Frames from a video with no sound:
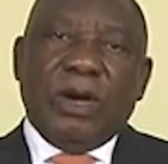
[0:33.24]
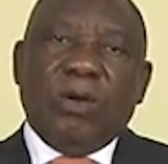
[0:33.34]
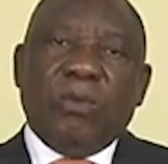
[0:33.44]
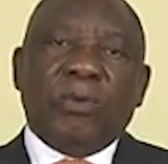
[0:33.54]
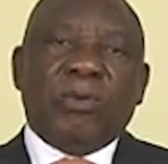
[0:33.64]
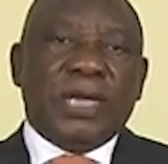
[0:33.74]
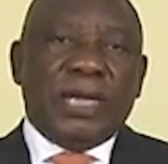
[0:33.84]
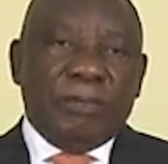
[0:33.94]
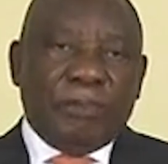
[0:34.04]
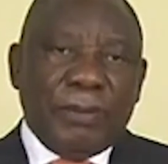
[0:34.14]
We will
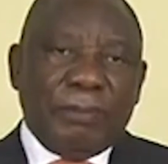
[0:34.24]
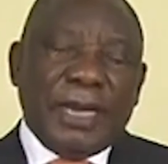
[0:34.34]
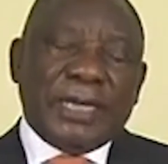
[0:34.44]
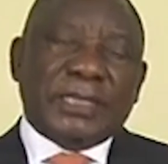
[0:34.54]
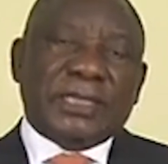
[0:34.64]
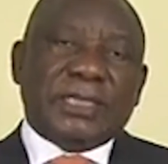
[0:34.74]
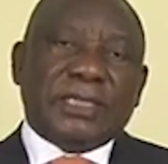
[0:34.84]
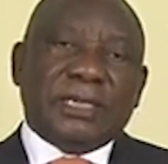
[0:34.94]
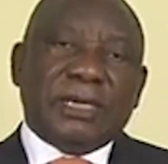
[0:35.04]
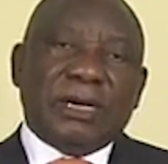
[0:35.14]
implement
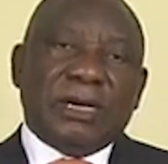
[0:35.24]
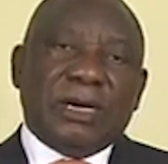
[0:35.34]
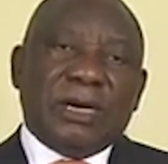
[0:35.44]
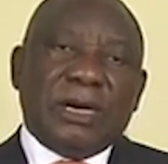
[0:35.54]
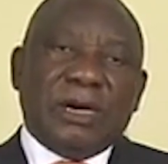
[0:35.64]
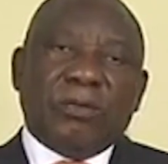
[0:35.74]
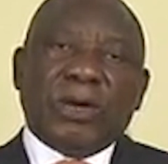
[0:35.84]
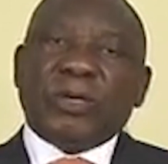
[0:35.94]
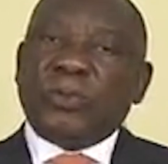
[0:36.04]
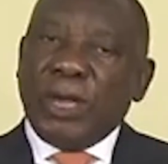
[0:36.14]

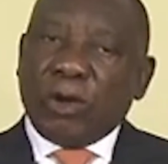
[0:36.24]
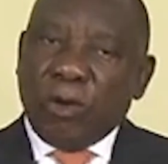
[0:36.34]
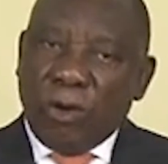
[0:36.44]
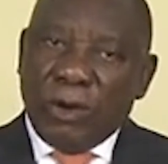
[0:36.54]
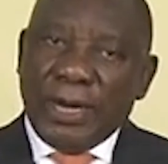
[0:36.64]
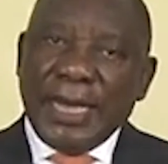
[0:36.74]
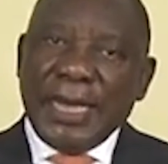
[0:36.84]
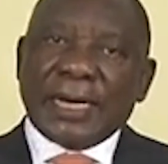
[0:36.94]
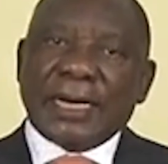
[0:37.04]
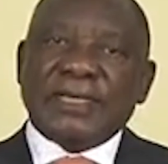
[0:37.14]
what we call
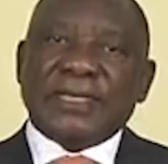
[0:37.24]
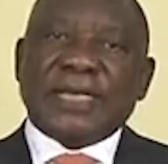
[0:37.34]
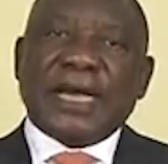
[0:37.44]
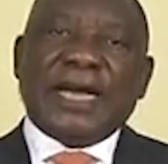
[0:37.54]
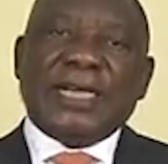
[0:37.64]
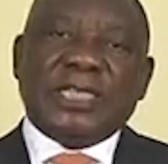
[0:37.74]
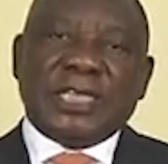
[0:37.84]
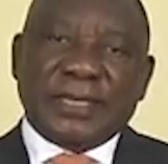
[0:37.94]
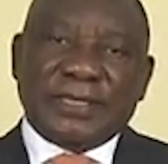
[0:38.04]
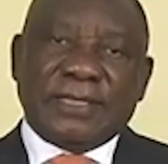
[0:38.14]
a
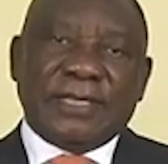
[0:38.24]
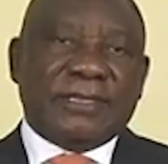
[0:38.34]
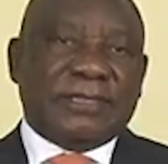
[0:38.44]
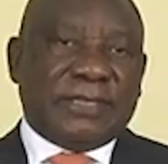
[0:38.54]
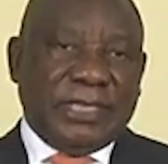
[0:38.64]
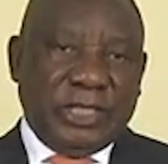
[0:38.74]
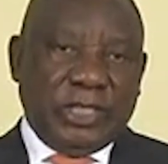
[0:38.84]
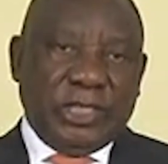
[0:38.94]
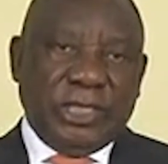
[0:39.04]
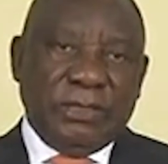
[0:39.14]
risk-adjusted
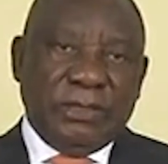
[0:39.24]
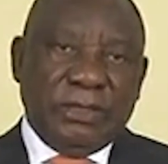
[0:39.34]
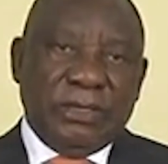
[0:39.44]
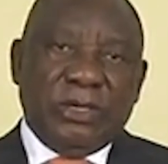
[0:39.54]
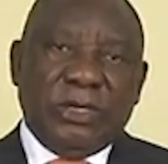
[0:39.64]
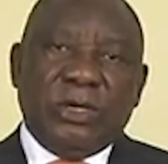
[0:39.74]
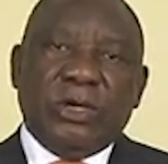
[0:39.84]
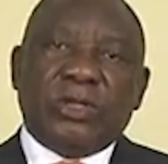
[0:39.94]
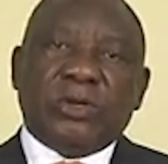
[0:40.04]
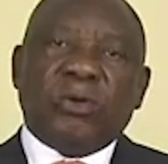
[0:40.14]
strategy,
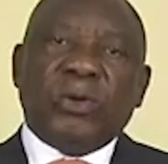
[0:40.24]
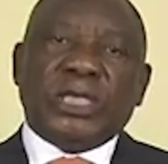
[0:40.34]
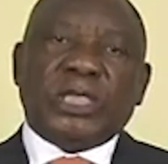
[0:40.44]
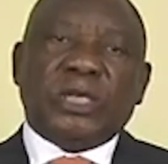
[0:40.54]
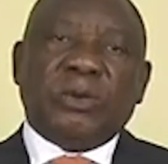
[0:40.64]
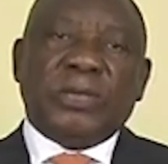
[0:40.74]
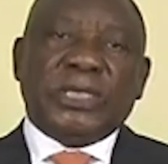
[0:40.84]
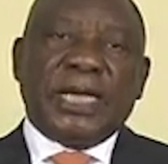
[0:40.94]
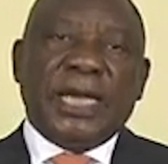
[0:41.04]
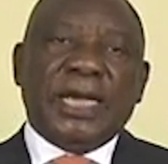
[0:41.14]
through which we
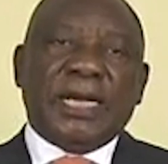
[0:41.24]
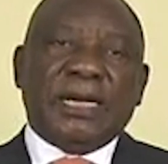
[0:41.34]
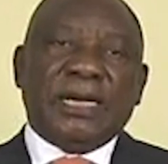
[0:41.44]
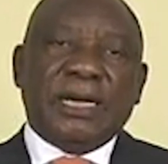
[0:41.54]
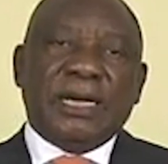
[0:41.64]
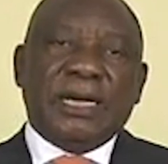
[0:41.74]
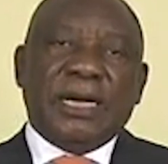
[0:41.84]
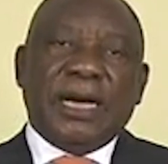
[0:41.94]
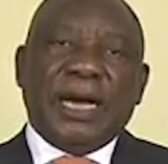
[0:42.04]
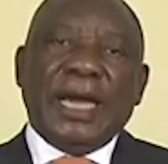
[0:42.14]
take
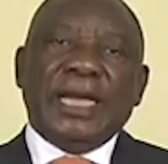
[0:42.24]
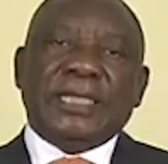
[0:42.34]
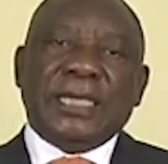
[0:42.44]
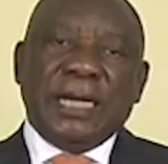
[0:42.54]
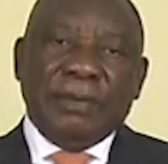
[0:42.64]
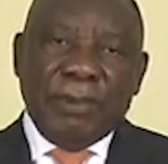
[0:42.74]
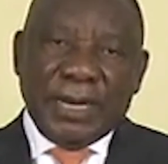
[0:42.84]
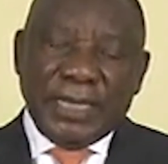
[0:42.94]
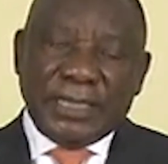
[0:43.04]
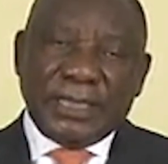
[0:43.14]
a
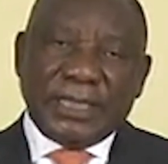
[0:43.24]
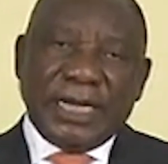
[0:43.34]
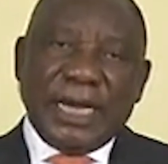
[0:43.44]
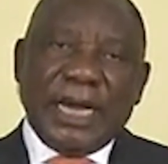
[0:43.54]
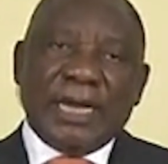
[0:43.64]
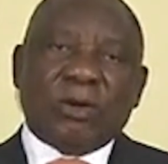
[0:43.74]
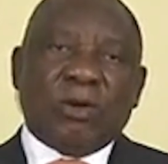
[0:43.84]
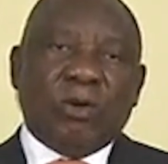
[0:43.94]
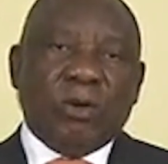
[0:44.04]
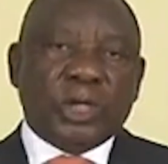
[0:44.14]
deliberate and
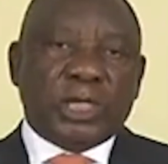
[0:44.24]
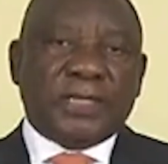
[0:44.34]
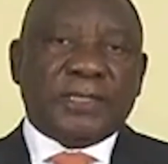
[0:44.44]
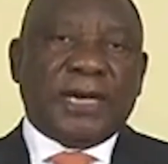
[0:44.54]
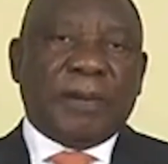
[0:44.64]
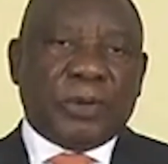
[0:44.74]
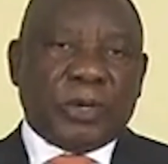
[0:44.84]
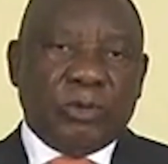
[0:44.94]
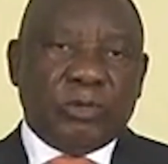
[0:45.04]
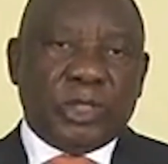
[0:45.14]
cautious
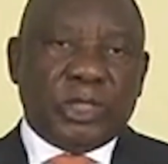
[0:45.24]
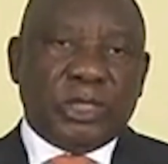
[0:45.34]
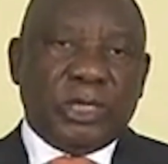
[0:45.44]
approach